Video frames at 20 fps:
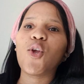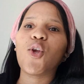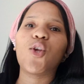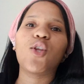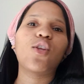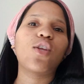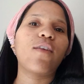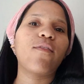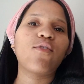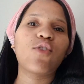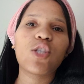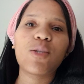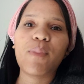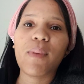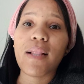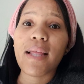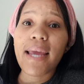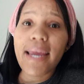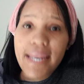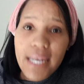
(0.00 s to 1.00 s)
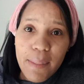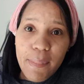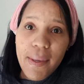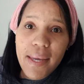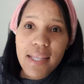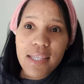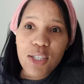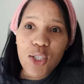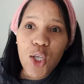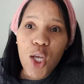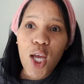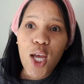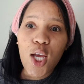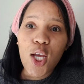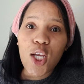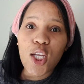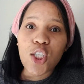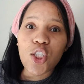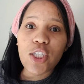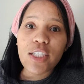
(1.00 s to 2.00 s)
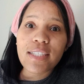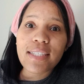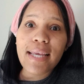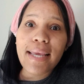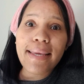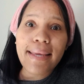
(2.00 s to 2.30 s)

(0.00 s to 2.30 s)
You don't have to spill any beans. Just say